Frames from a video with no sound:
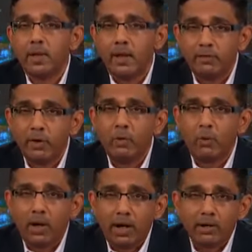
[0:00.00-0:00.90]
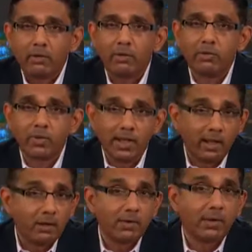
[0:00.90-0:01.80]
if you want to
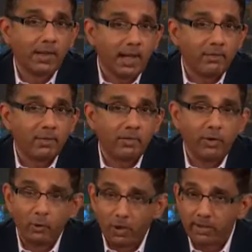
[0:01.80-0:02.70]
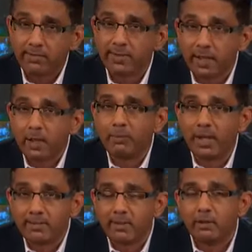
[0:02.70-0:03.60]
stick it to the left, if you want to send a
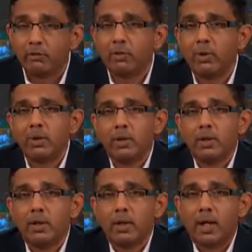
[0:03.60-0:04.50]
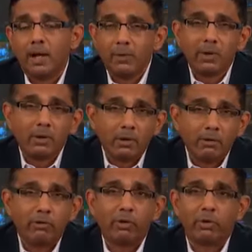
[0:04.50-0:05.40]
message, I would
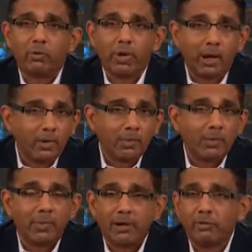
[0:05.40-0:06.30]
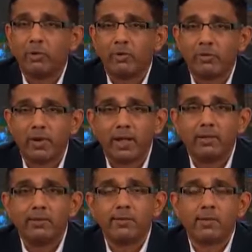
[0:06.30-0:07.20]
urge you to round up a bunch of your
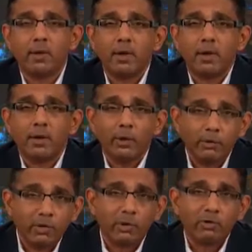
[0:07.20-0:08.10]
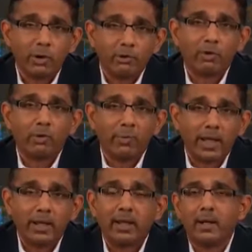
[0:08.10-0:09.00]
friends, use your social
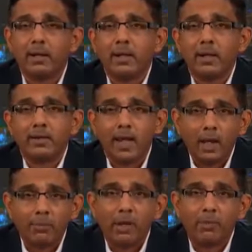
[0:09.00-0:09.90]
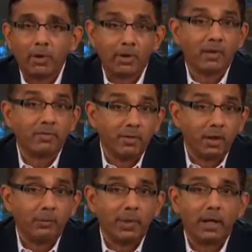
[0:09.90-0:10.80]
media, take people to the
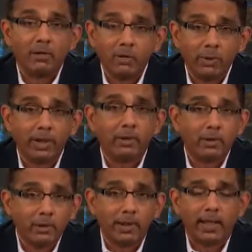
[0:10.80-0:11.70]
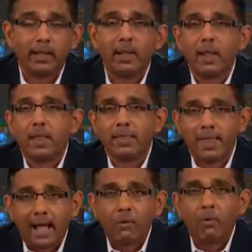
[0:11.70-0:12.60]
film, and do it early.
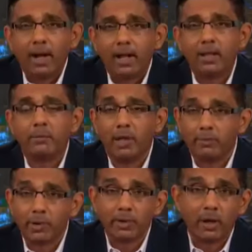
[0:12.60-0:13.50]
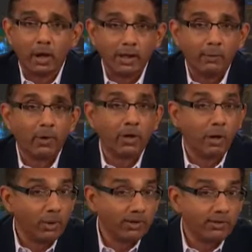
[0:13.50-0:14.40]
That way, the people in Hollywood
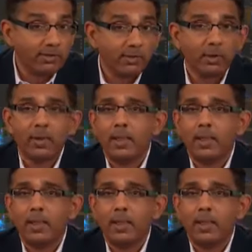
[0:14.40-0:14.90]
notice,